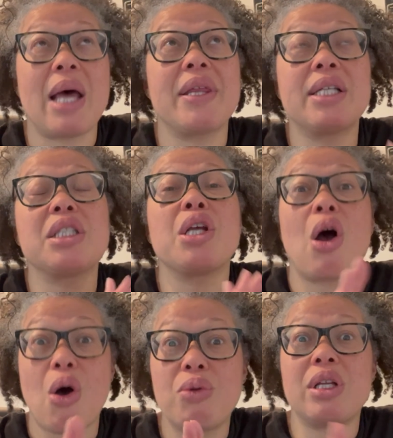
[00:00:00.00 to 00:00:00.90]
I think it's the
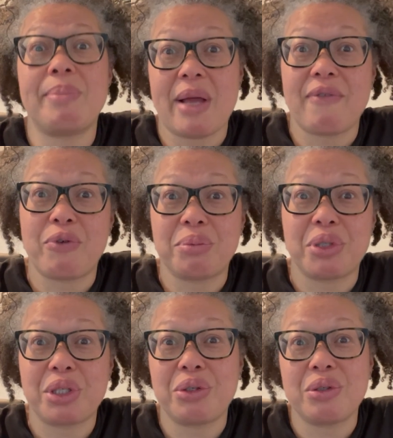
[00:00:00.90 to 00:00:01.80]
only platform to
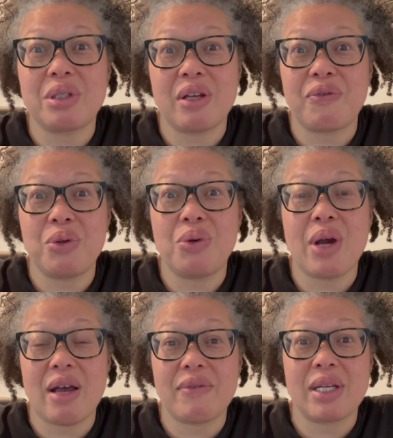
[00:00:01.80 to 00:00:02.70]
use if you
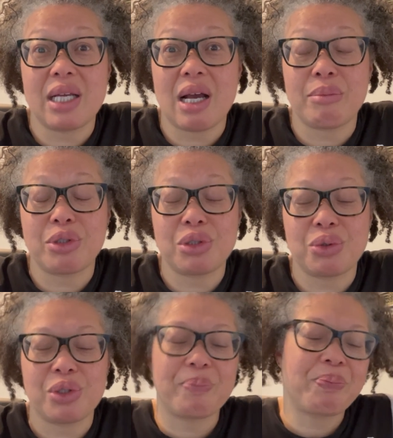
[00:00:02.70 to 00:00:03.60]
have an e-commerce
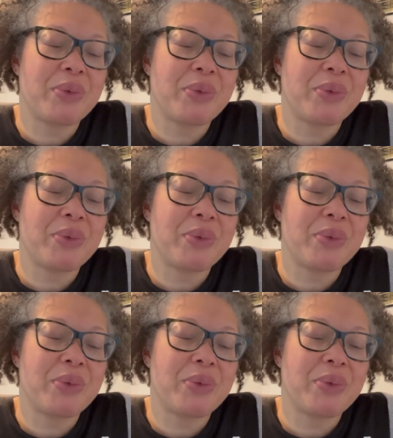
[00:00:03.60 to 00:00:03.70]
store.